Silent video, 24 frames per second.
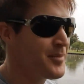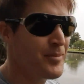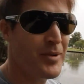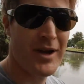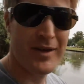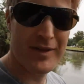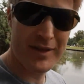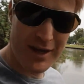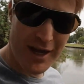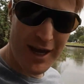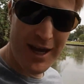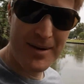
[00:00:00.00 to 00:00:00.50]

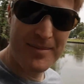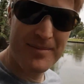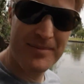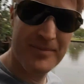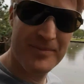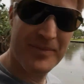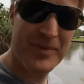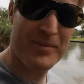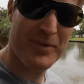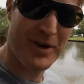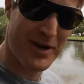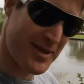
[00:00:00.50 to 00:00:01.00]
Bring the heat,
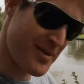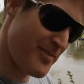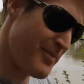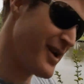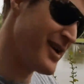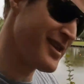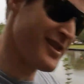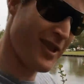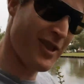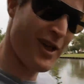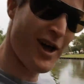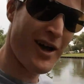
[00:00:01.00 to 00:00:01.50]
bring the
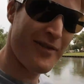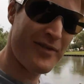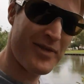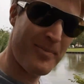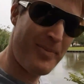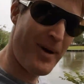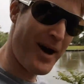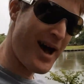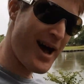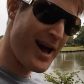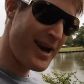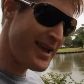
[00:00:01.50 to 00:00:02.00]
be the life of
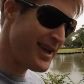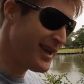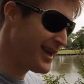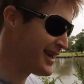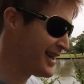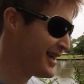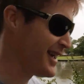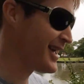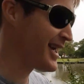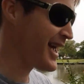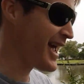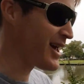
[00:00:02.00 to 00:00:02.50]
the party,
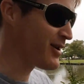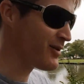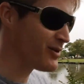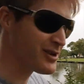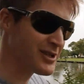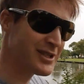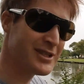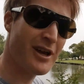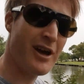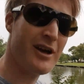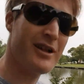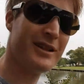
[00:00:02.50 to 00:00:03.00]
and
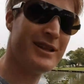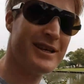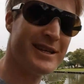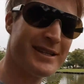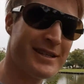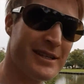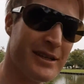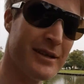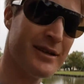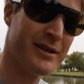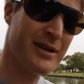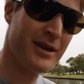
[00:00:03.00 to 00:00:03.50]
also
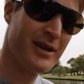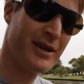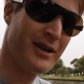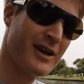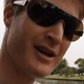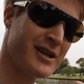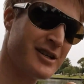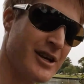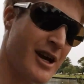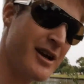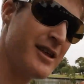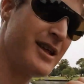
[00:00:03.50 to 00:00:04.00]
listen
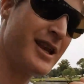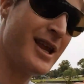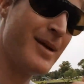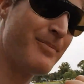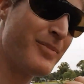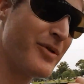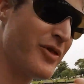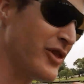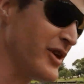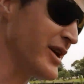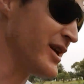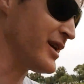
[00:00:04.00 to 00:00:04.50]
and show that
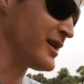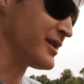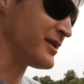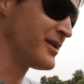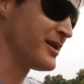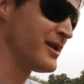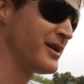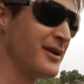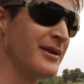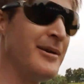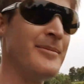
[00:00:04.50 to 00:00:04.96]
empathy and